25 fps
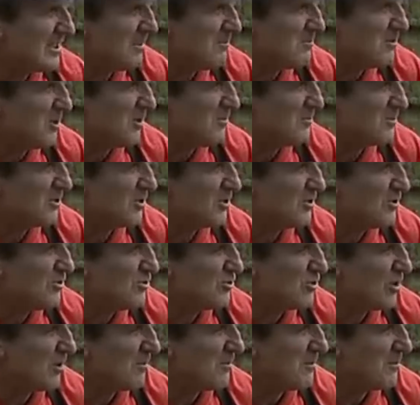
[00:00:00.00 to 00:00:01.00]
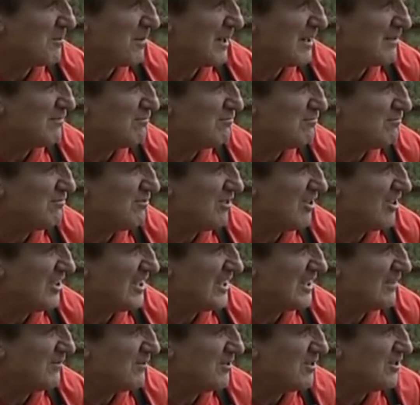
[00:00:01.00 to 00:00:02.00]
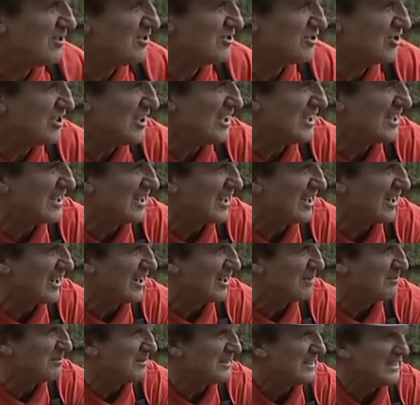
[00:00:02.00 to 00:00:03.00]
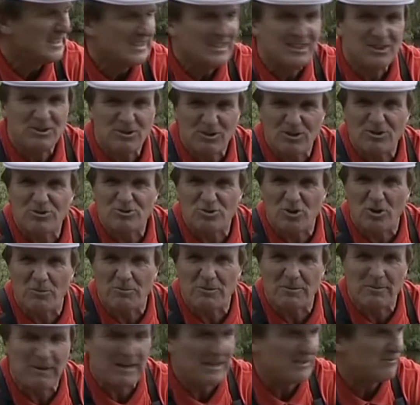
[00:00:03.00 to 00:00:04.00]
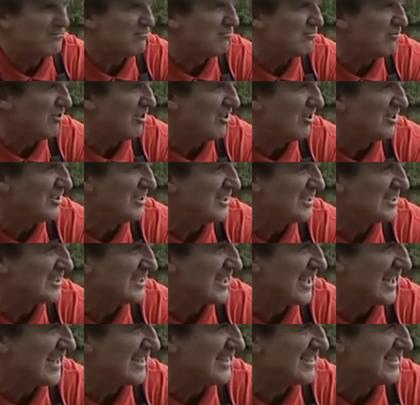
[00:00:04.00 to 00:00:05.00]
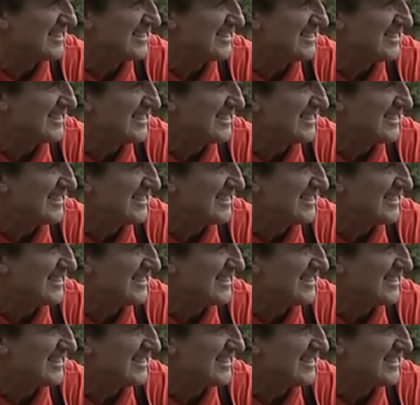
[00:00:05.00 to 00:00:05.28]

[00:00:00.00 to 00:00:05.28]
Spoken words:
Sometimes you can drop the bait right, if you can see a carp, you can drop the bait right in its head.